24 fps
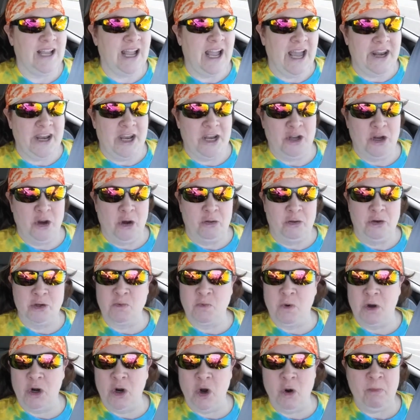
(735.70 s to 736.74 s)
I didn't know there's
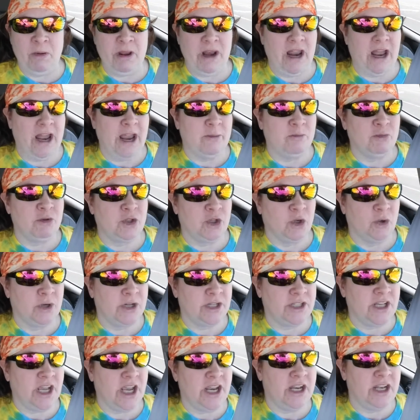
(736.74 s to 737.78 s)
one open. I'm so
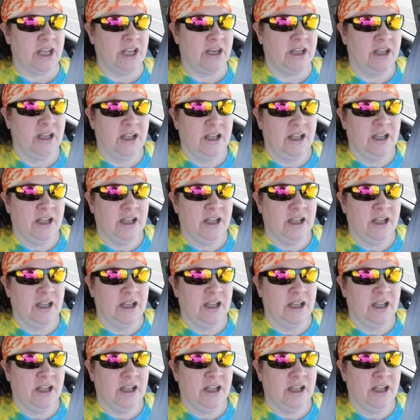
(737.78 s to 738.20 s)
excited.